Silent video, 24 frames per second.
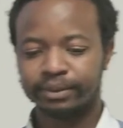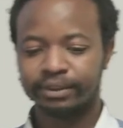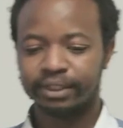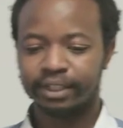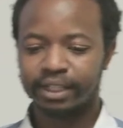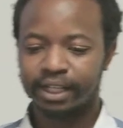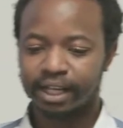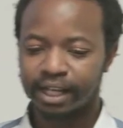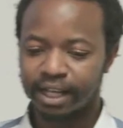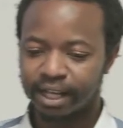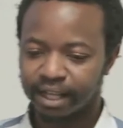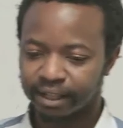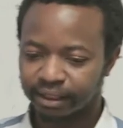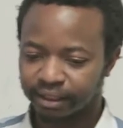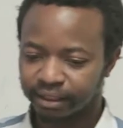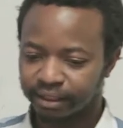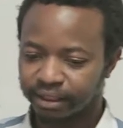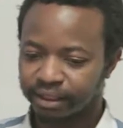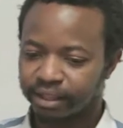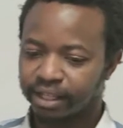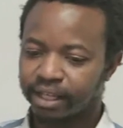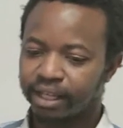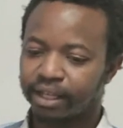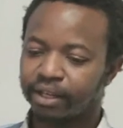Uh,
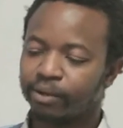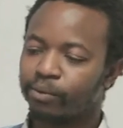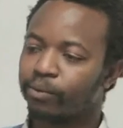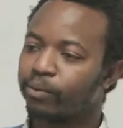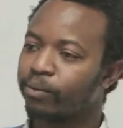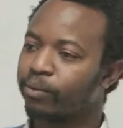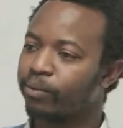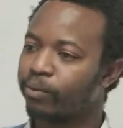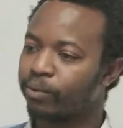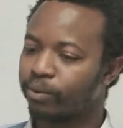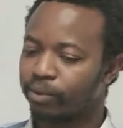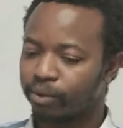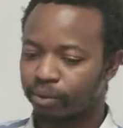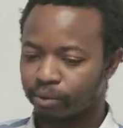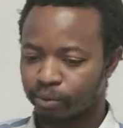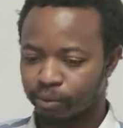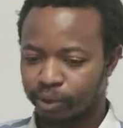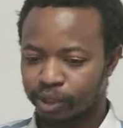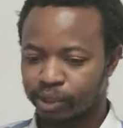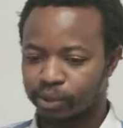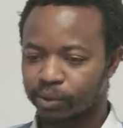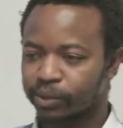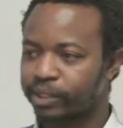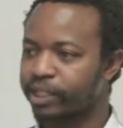then
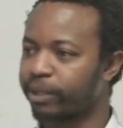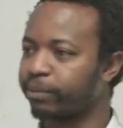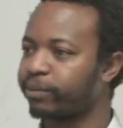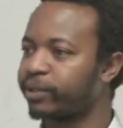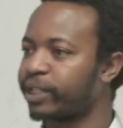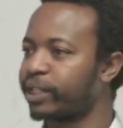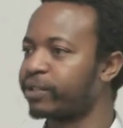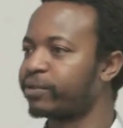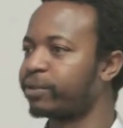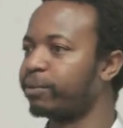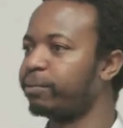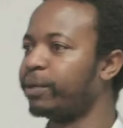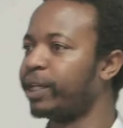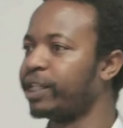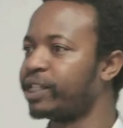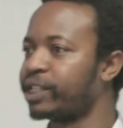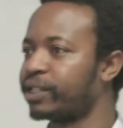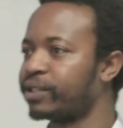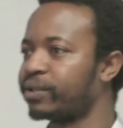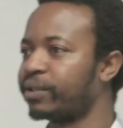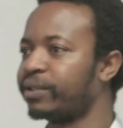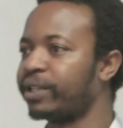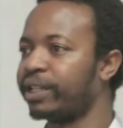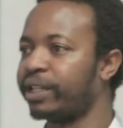we do some
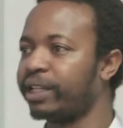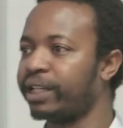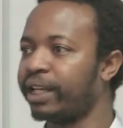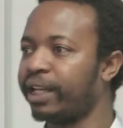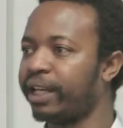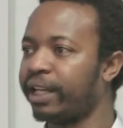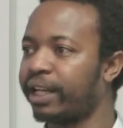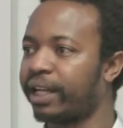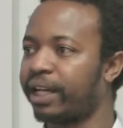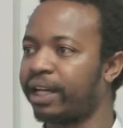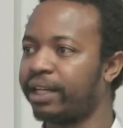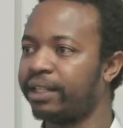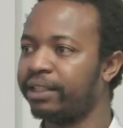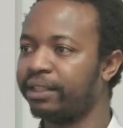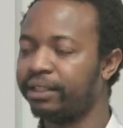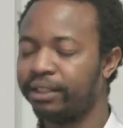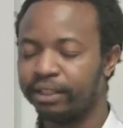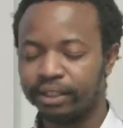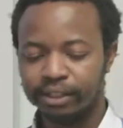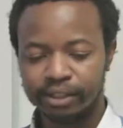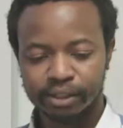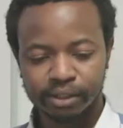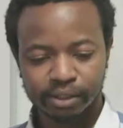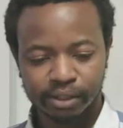transformations on the data
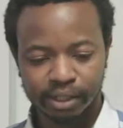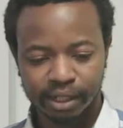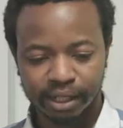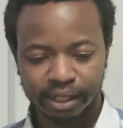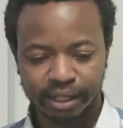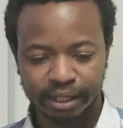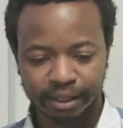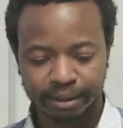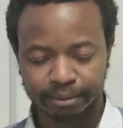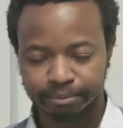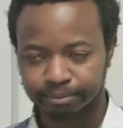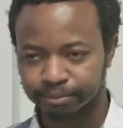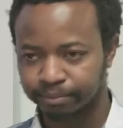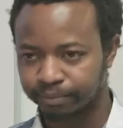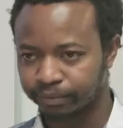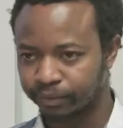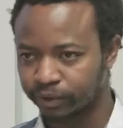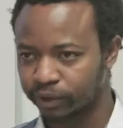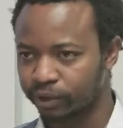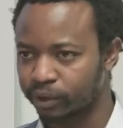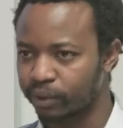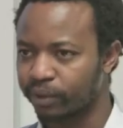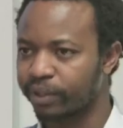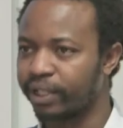uh,
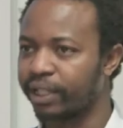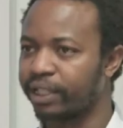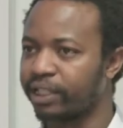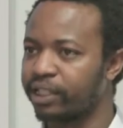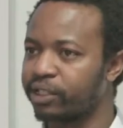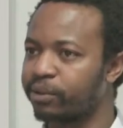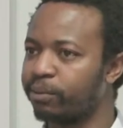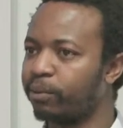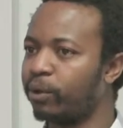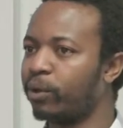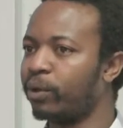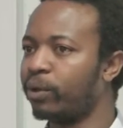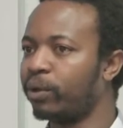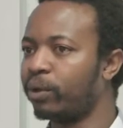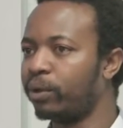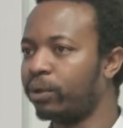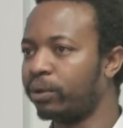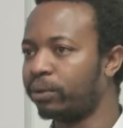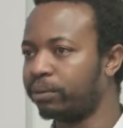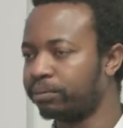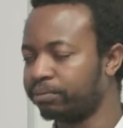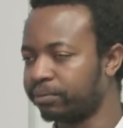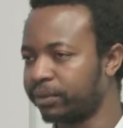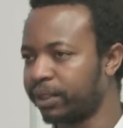so that it's
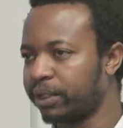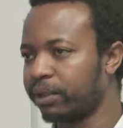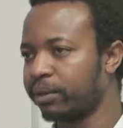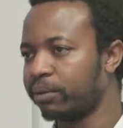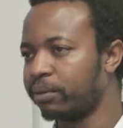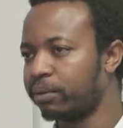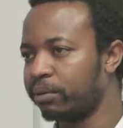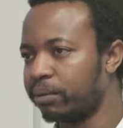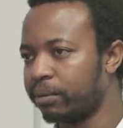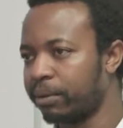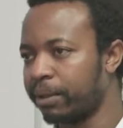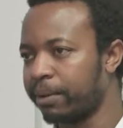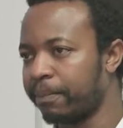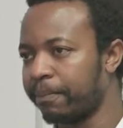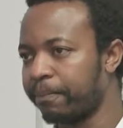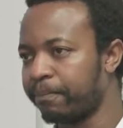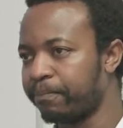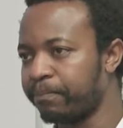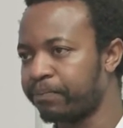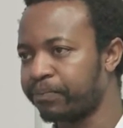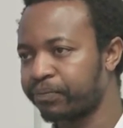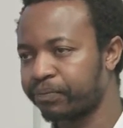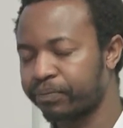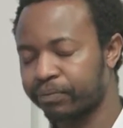more
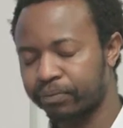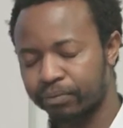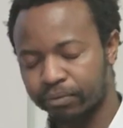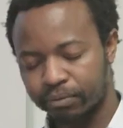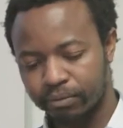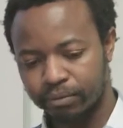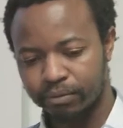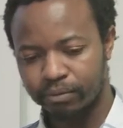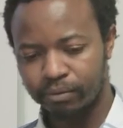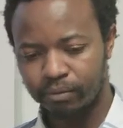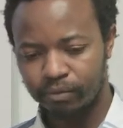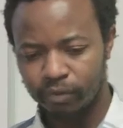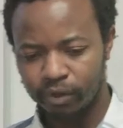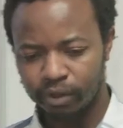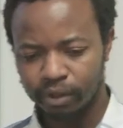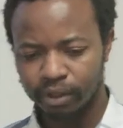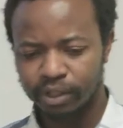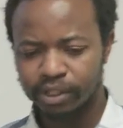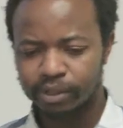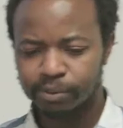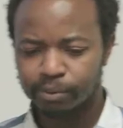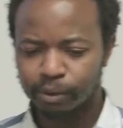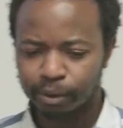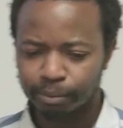um,
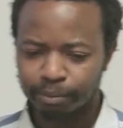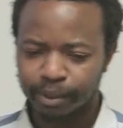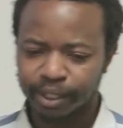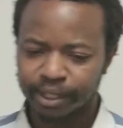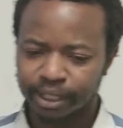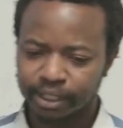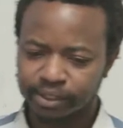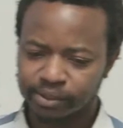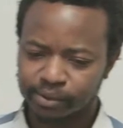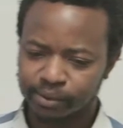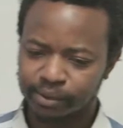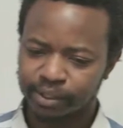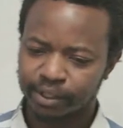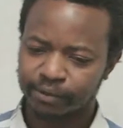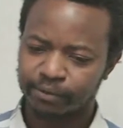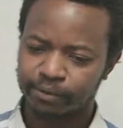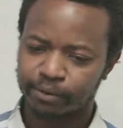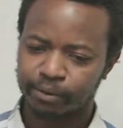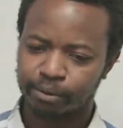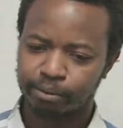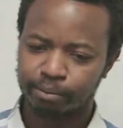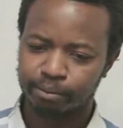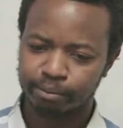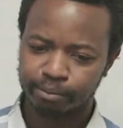it's more better suited
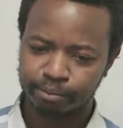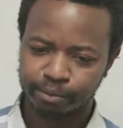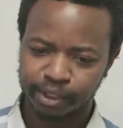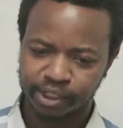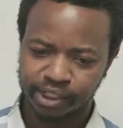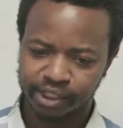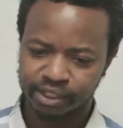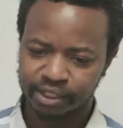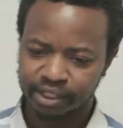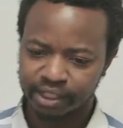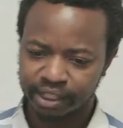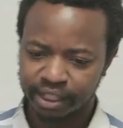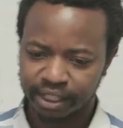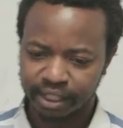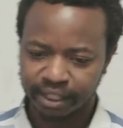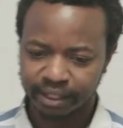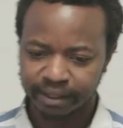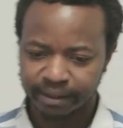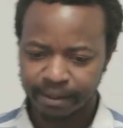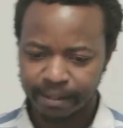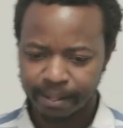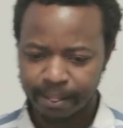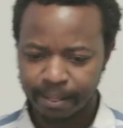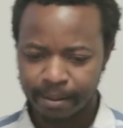for machine learning.